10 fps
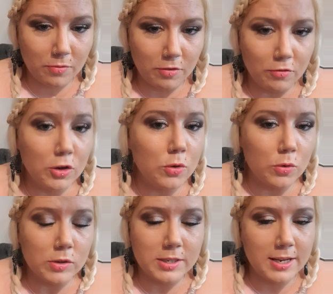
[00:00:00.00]

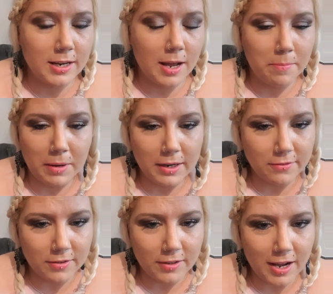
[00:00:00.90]
recording a
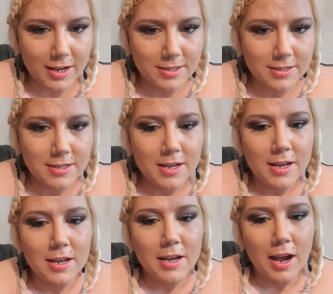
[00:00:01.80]
mindfulness,
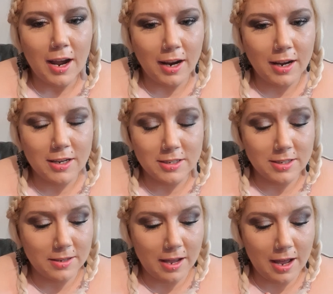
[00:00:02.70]
because
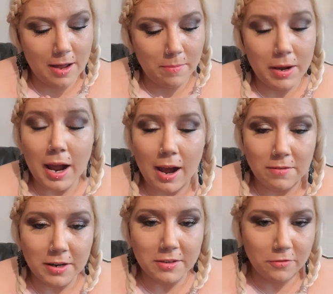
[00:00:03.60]
I have
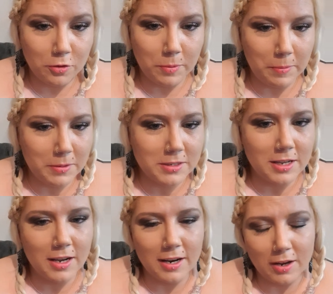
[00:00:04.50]
had a few people
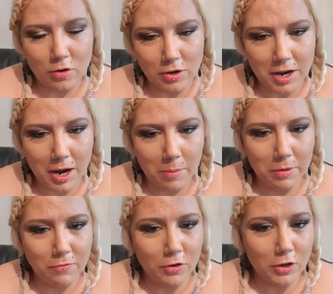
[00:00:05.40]
saying I got
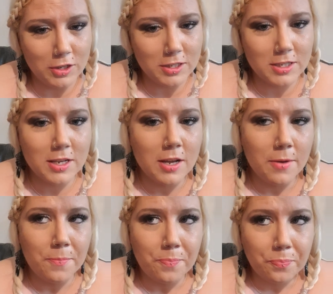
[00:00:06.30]
calming voice,
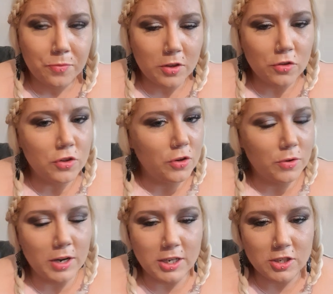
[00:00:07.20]
so
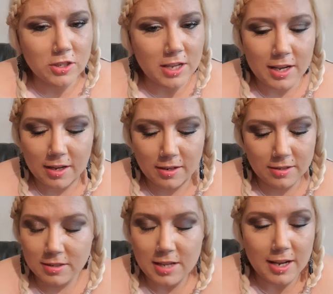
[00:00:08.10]
I just
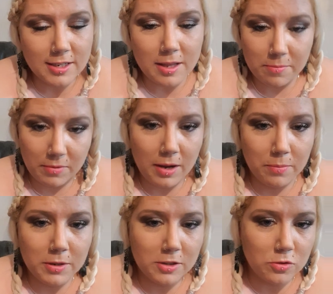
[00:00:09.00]
said to them I
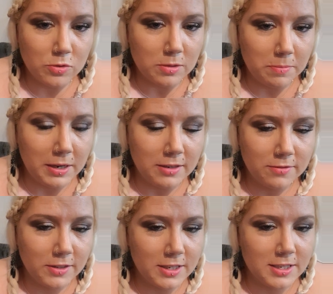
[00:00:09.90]
will do some
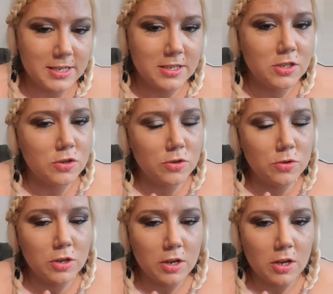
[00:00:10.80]
mindfulnesses, so
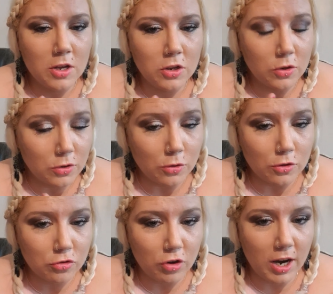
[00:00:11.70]
you can all
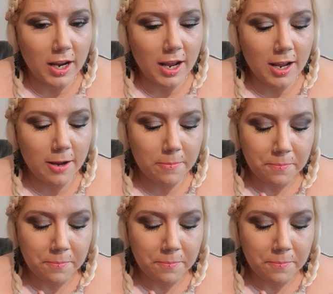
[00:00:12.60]
try it.